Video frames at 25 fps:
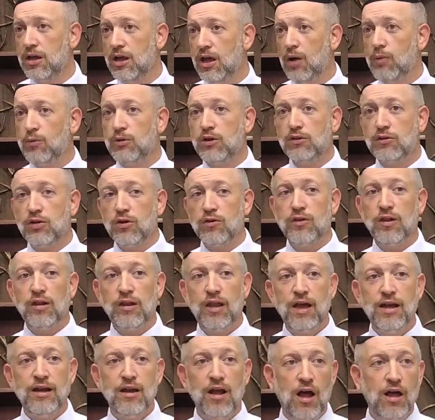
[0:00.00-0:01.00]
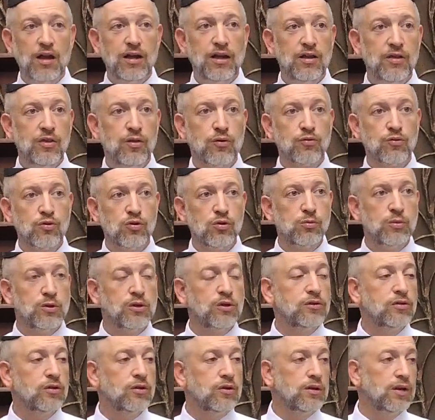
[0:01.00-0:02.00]
And when you turn the light on in the room, when
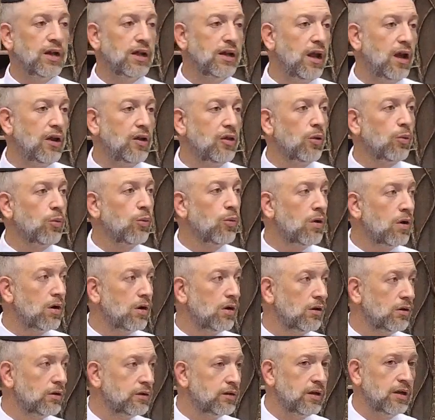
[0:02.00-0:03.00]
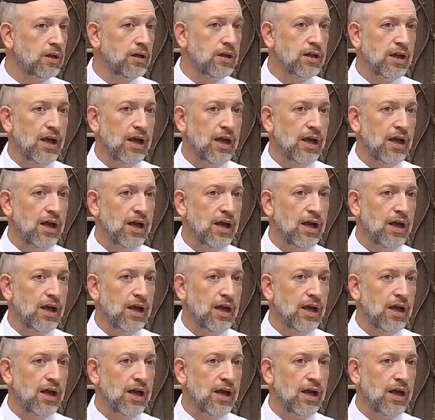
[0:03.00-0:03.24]
you turn the light on in the world,